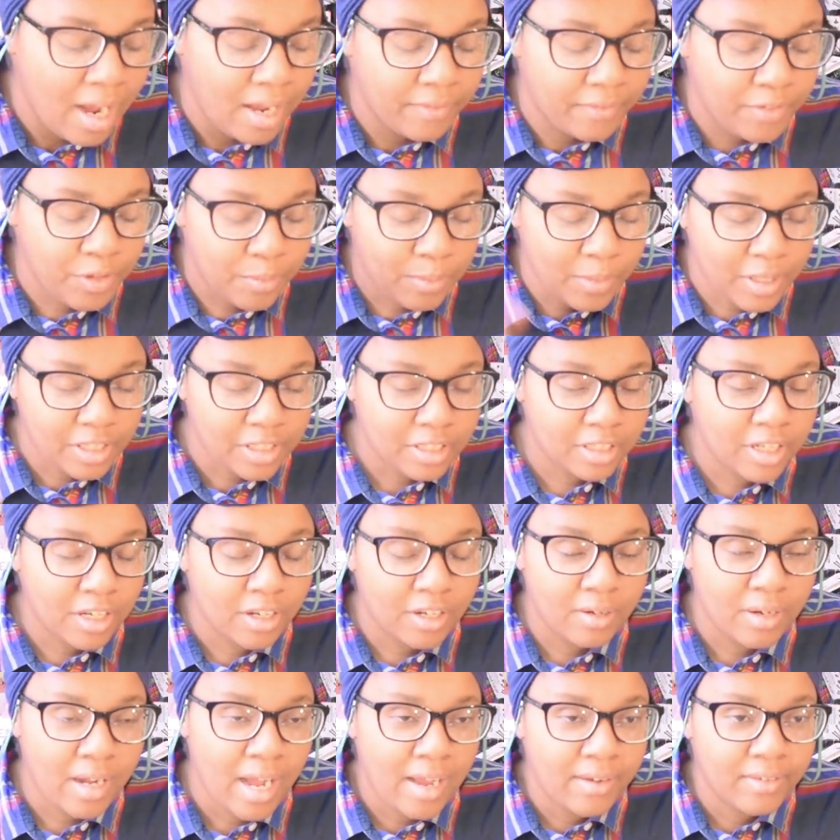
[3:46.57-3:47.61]
A few months
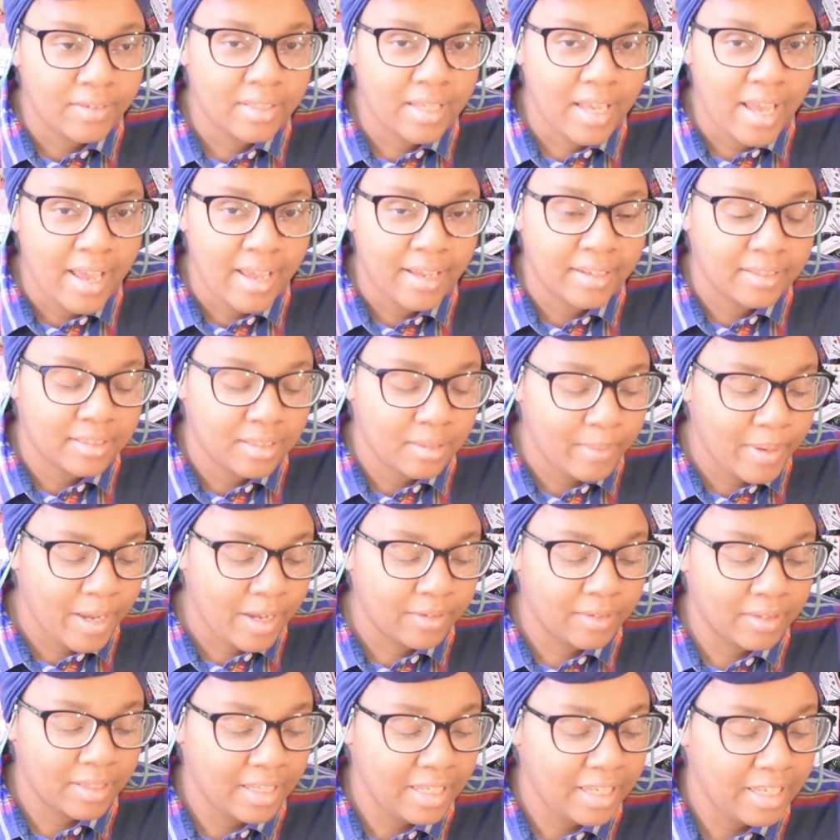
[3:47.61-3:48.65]
ago, I was asked
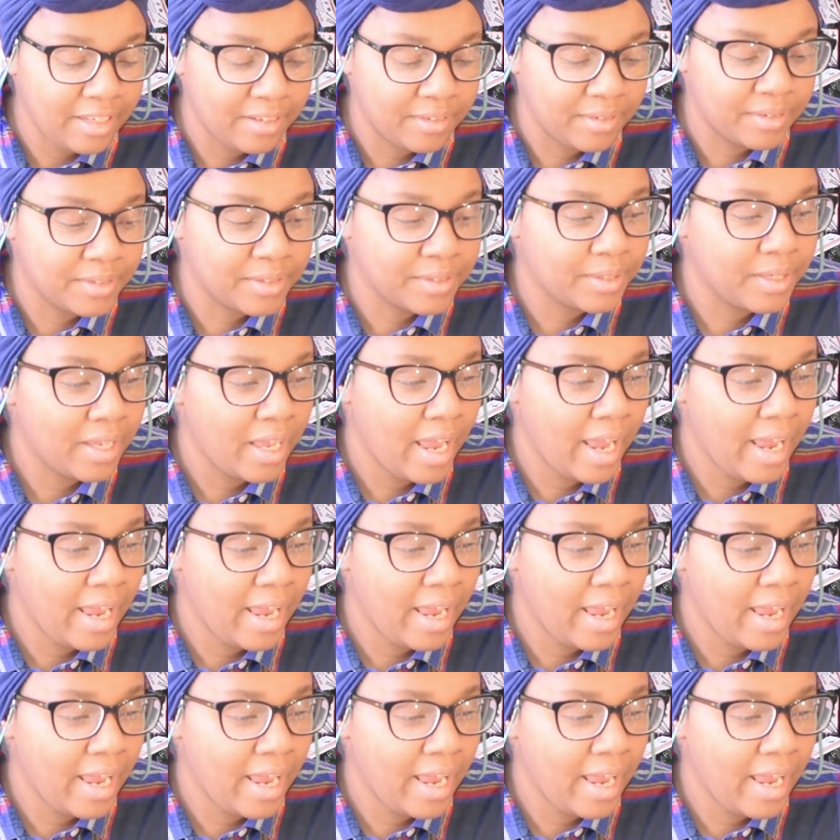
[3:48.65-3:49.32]
about the heels.